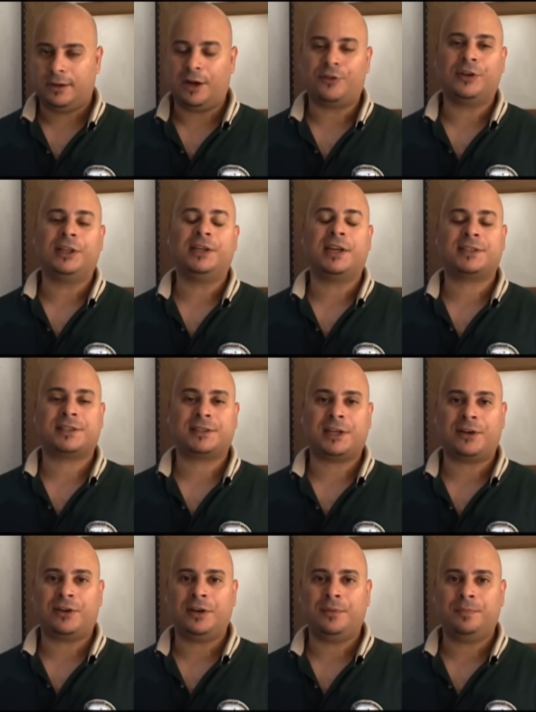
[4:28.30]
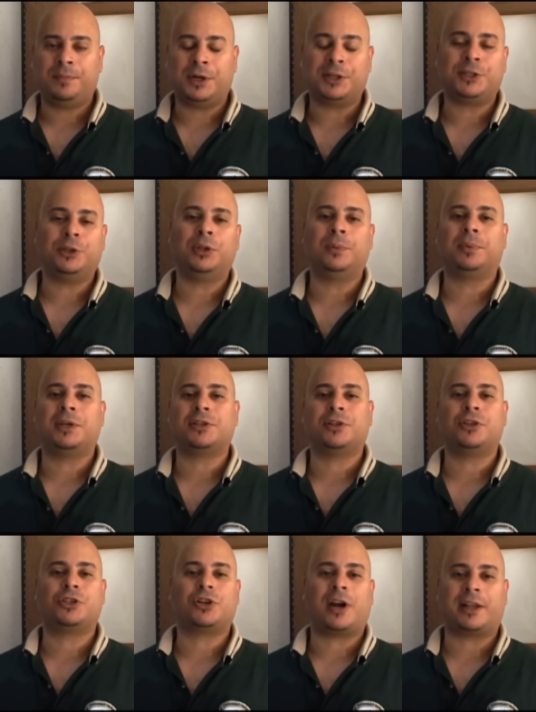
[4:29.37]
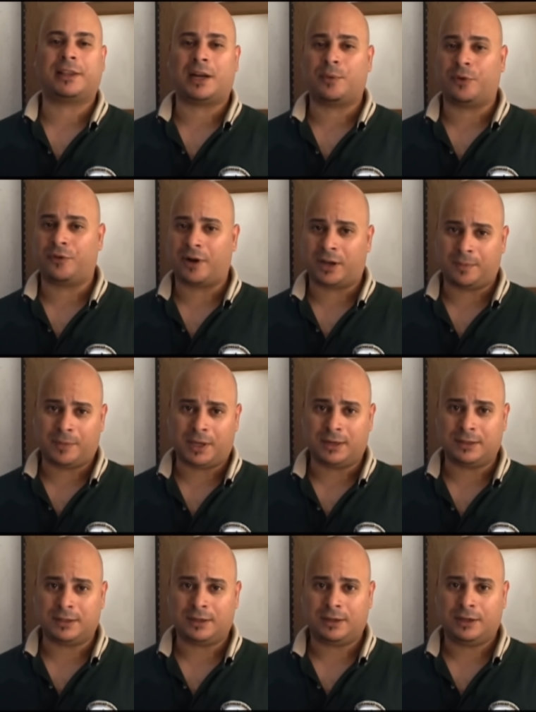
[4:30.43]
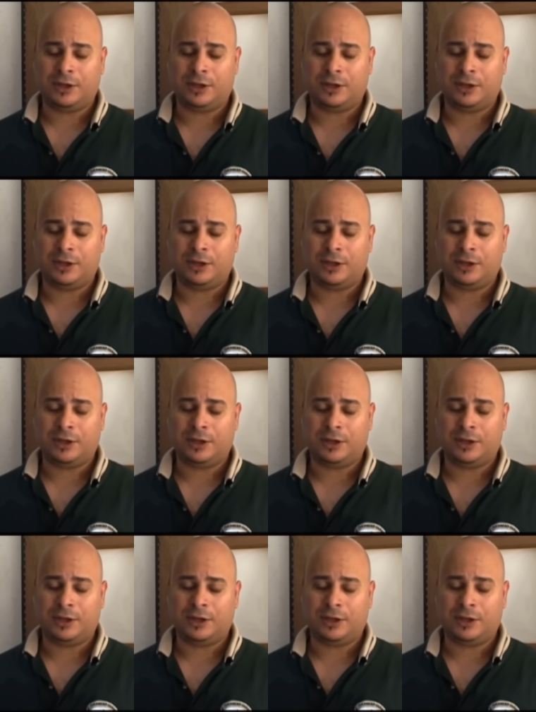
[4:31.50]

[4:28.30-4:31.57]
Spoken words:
Not really necessary, but it's the only place on the track that I would recommend.